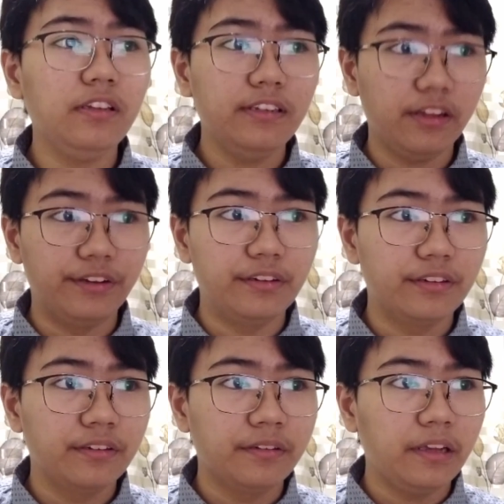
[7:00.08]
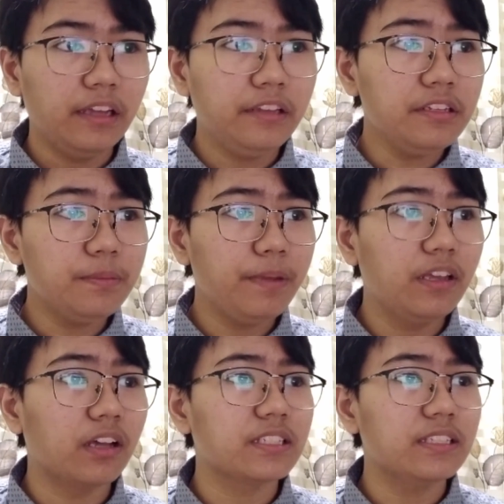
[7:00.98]
none. It is
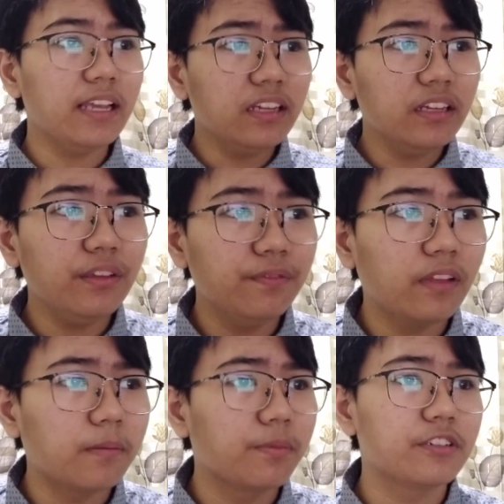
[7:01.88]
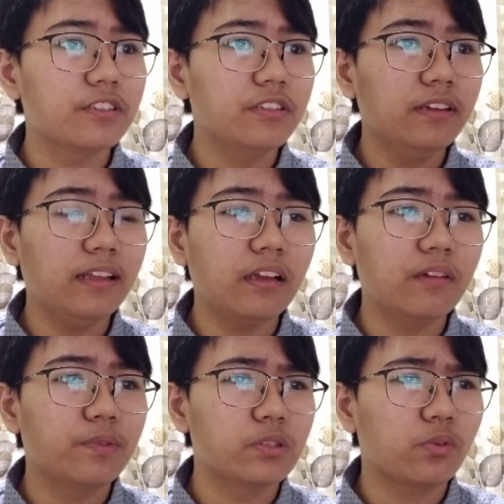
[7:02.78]
because negative numbers do not
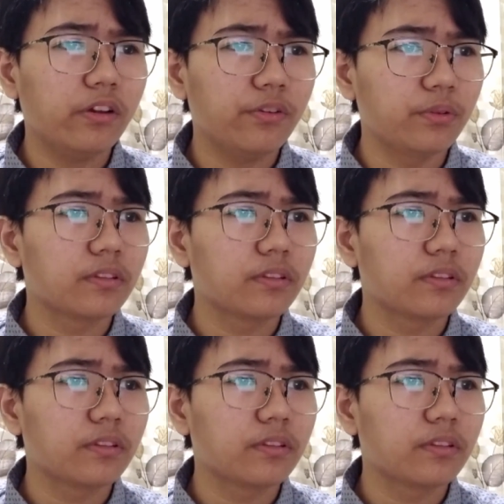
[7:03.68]
have a square root.